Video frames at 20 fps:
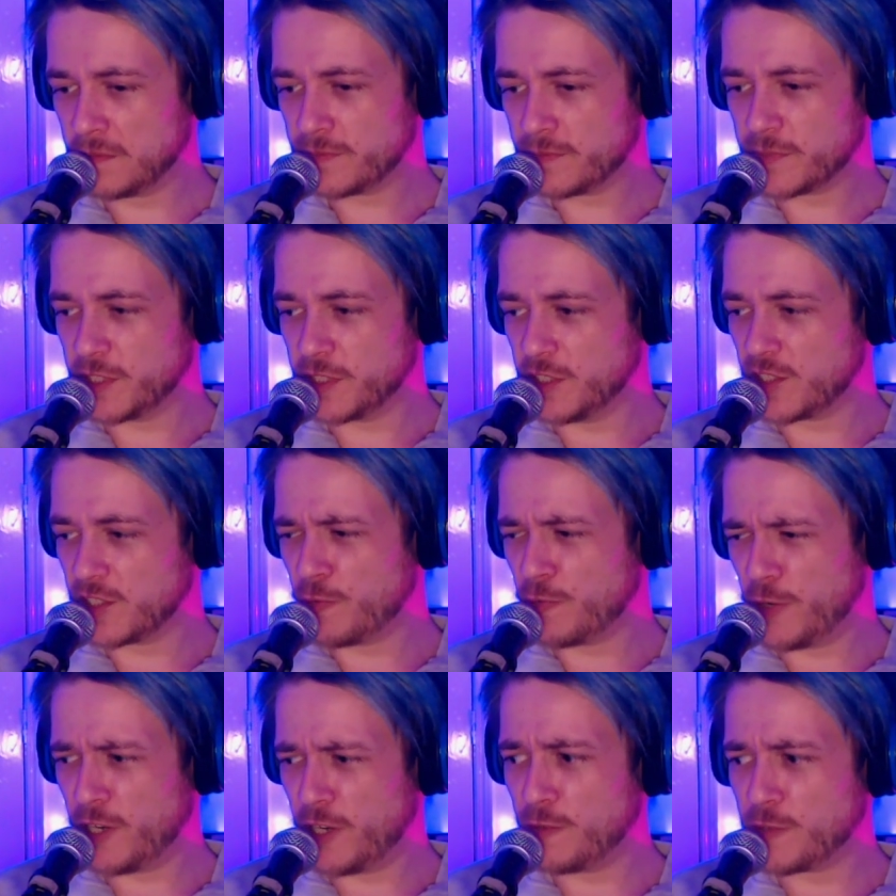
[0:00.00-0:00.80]
because I
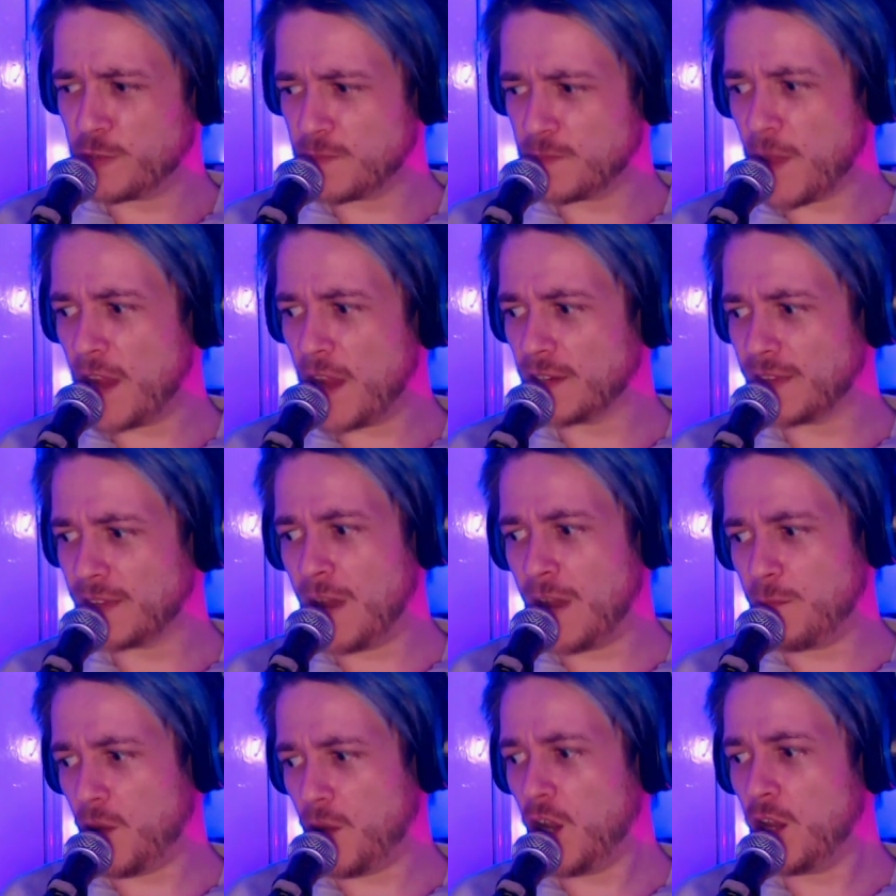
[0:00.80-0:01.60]
really respect
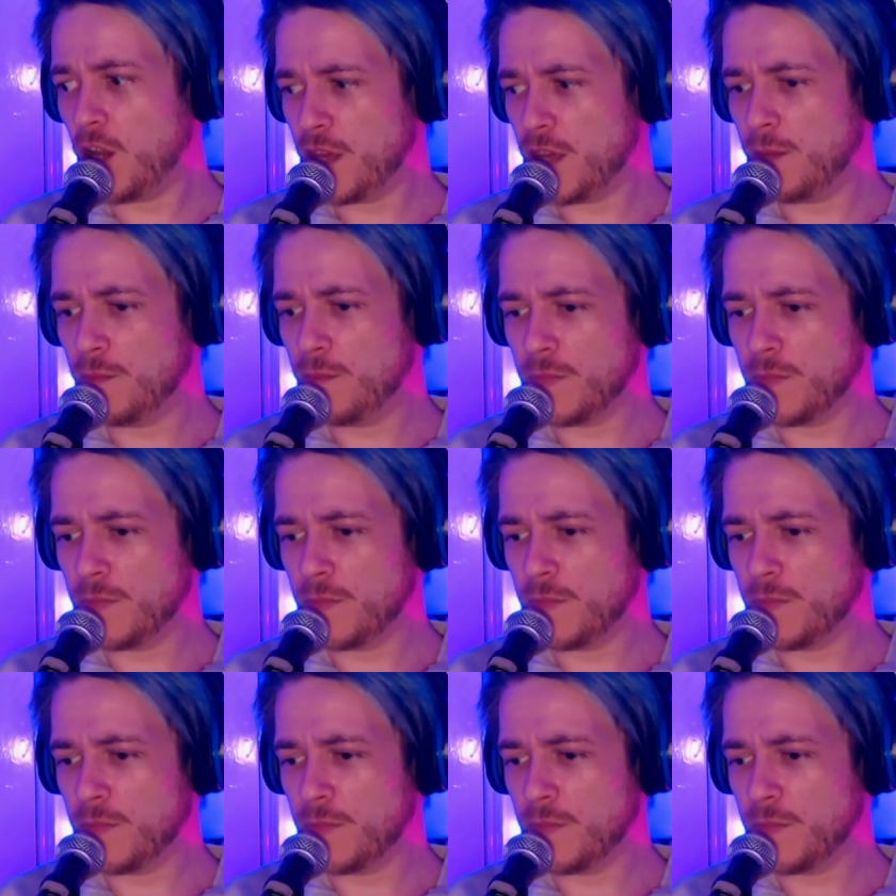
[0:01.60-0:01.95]
that part of them.